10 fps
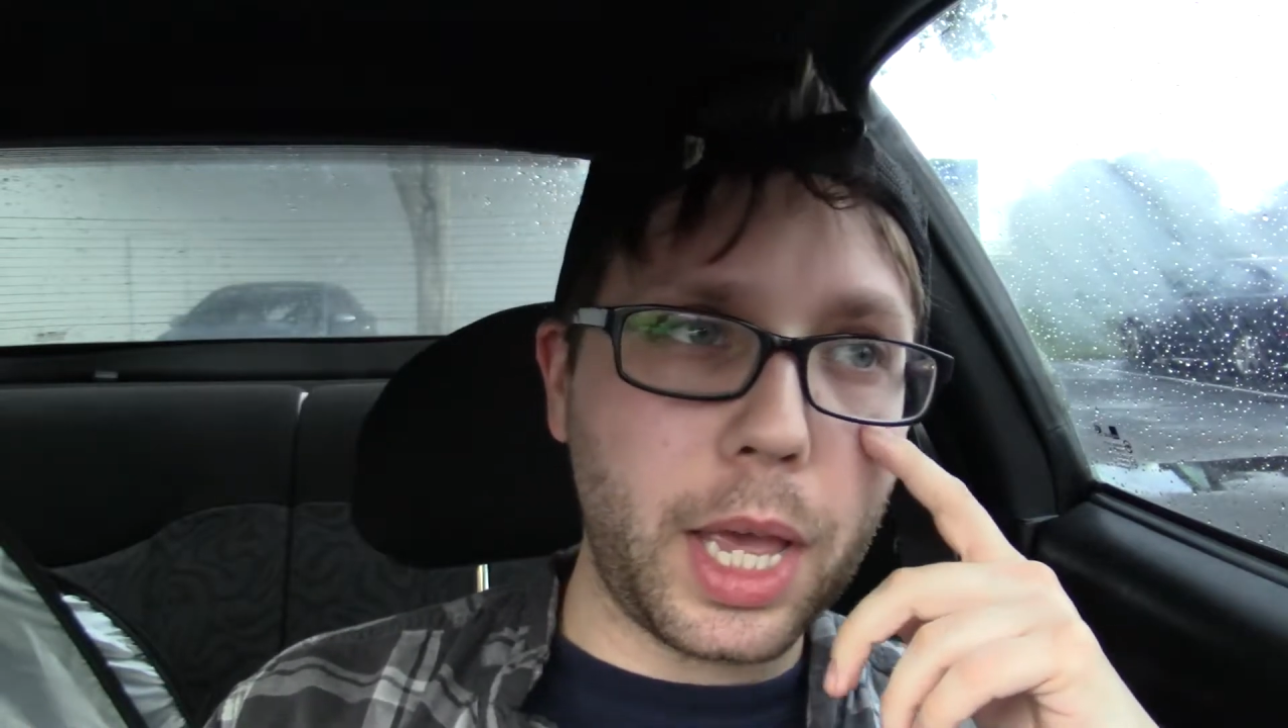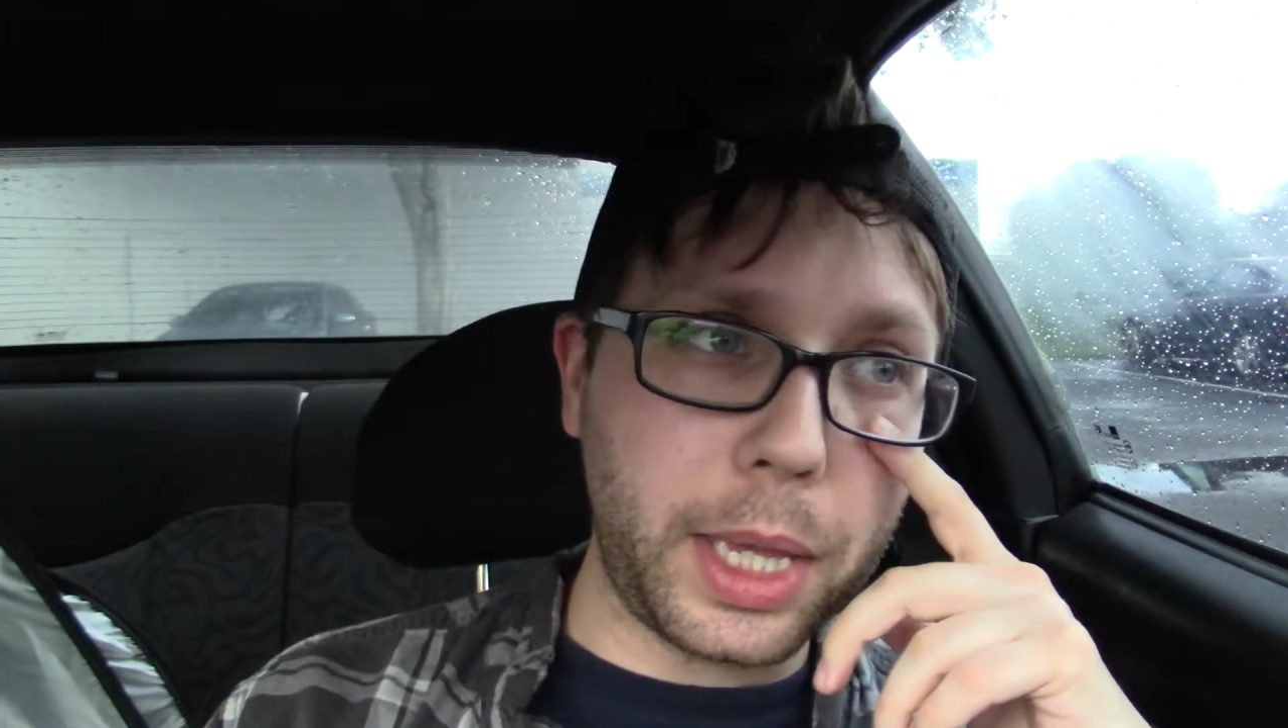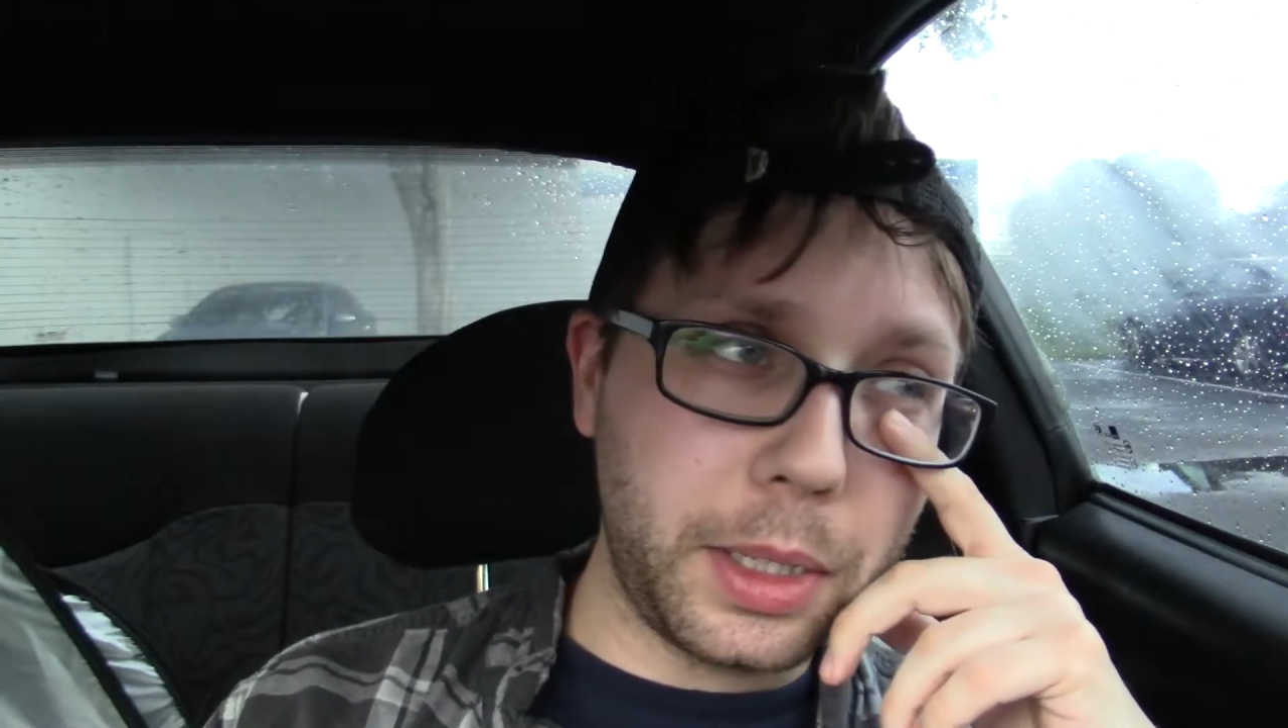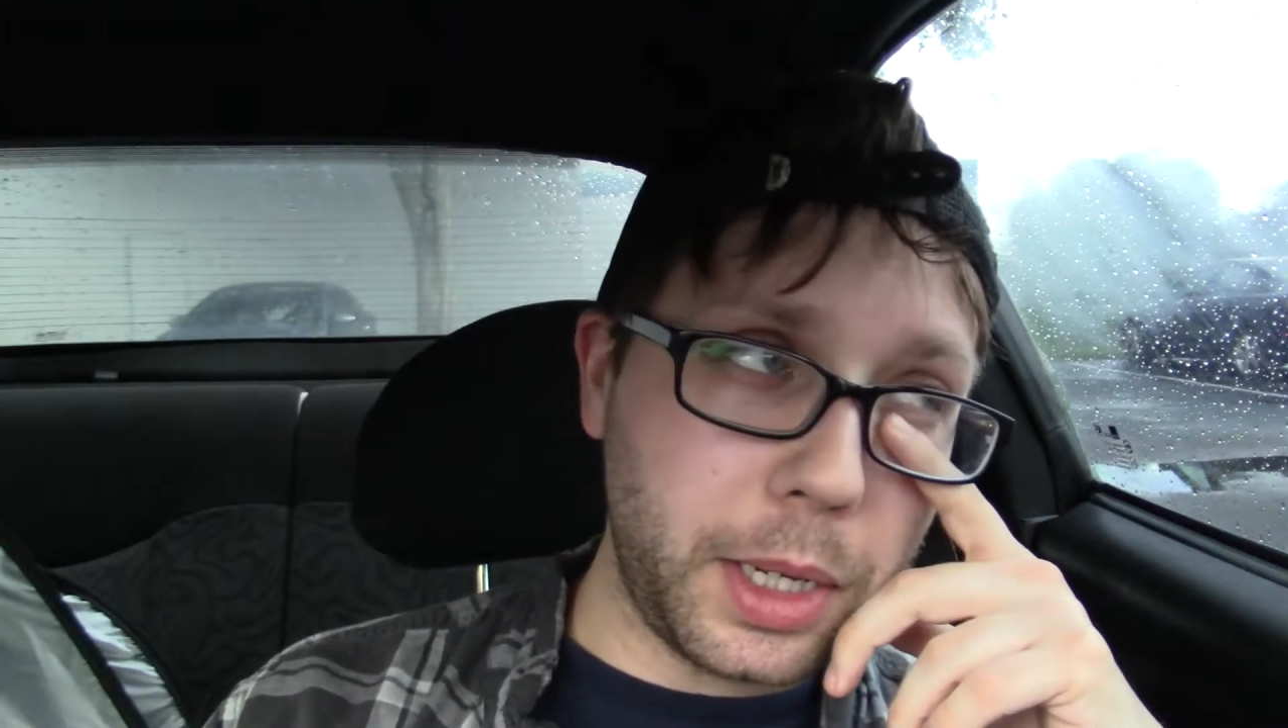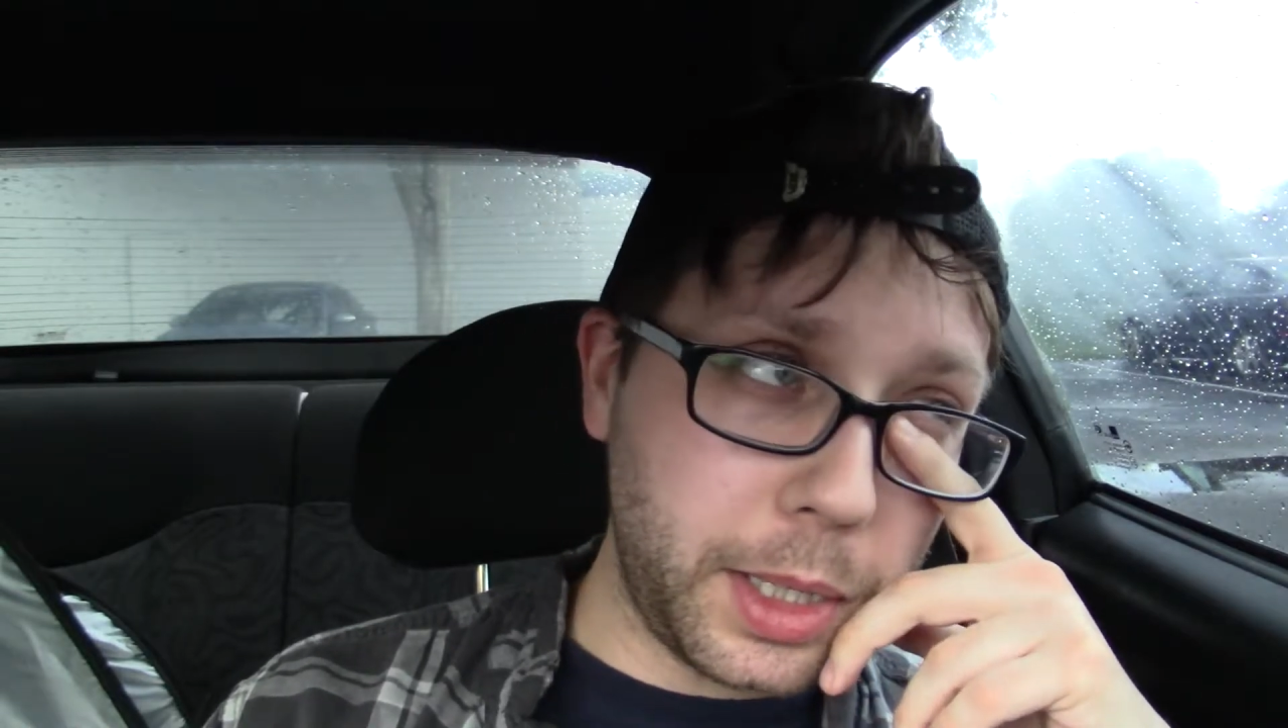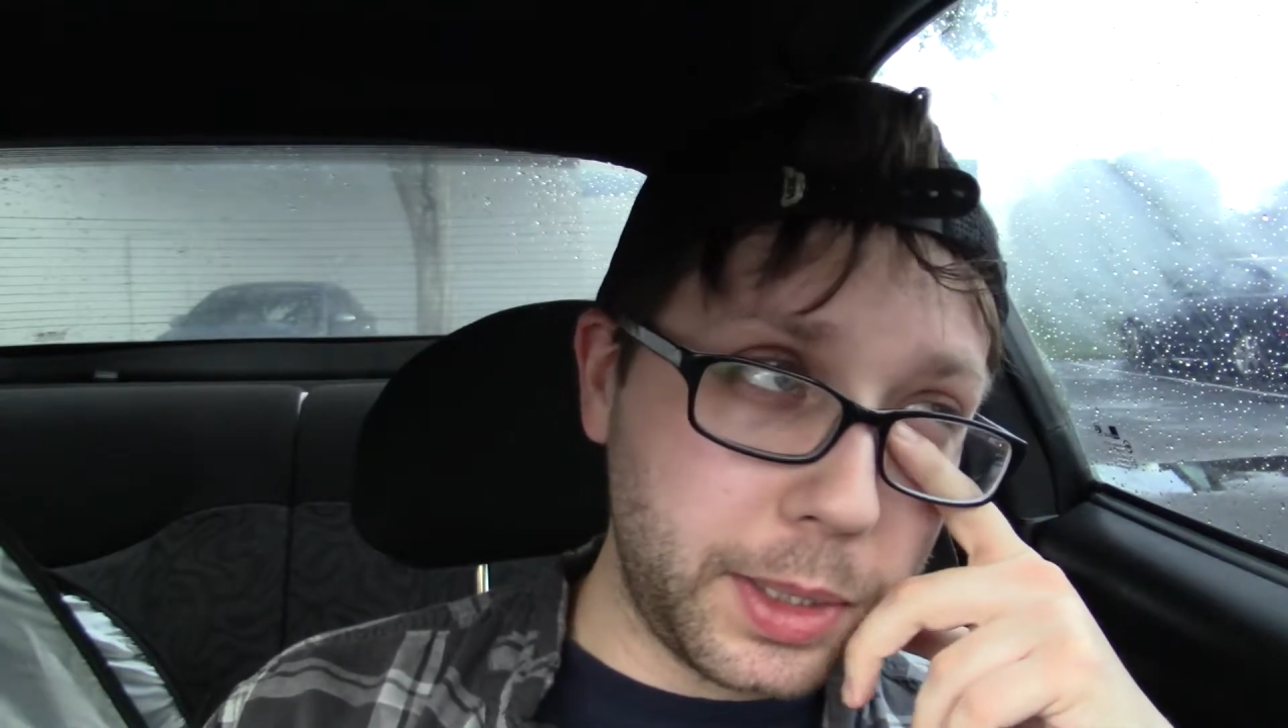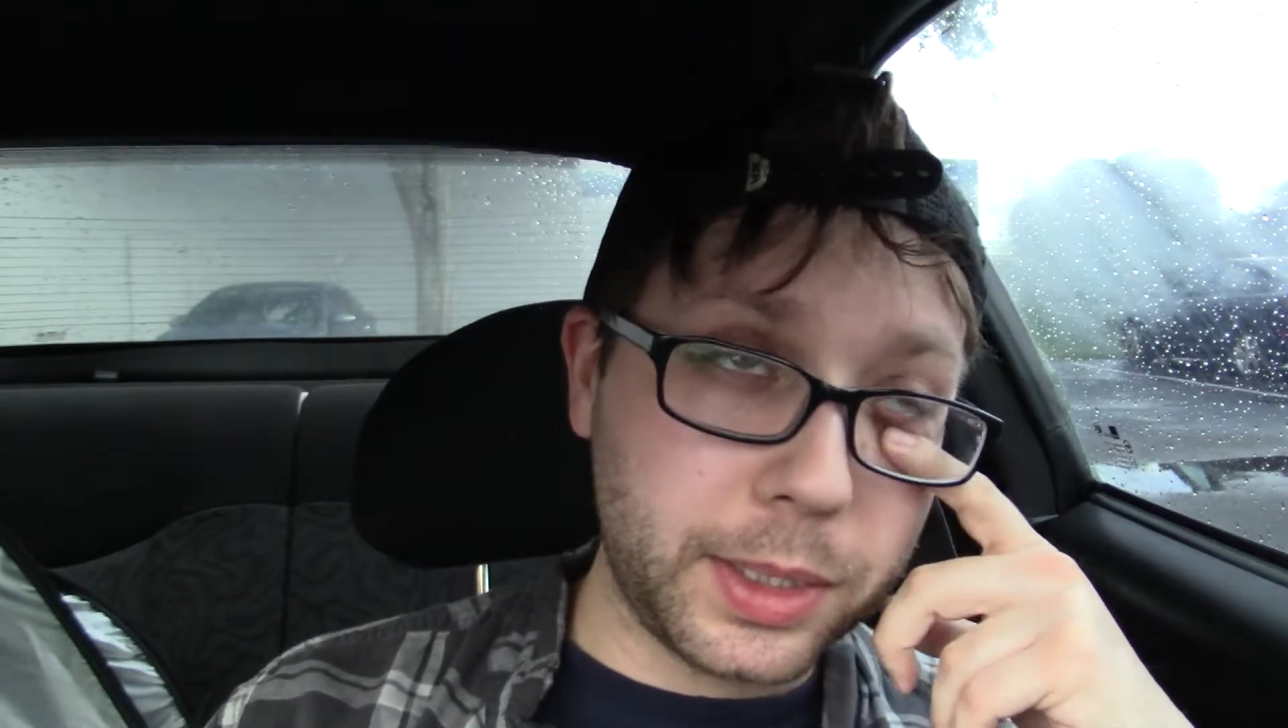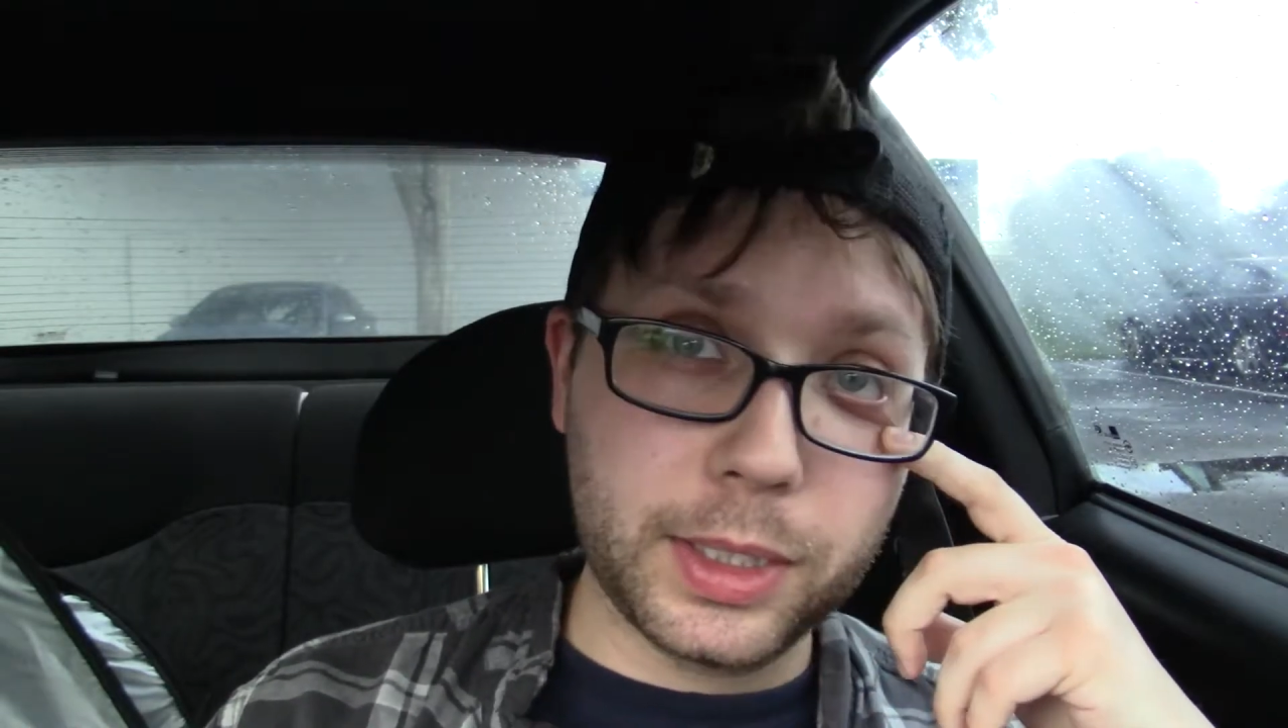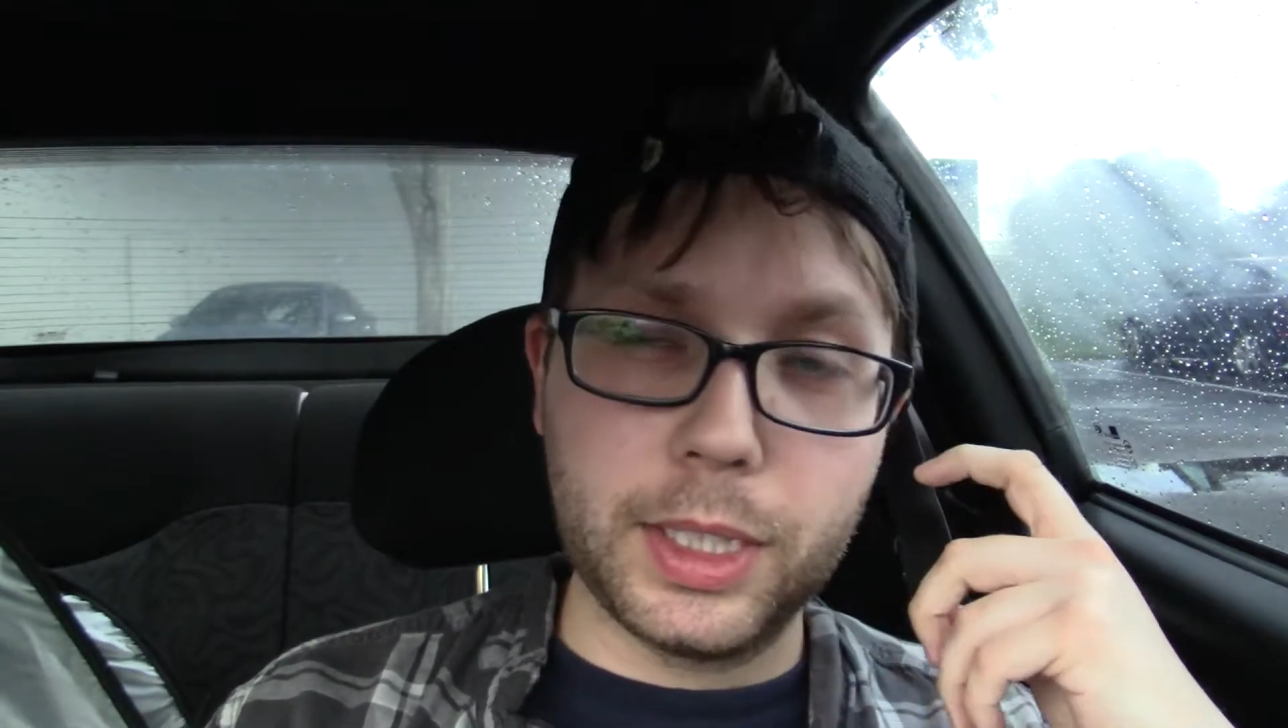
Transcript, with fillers: and uh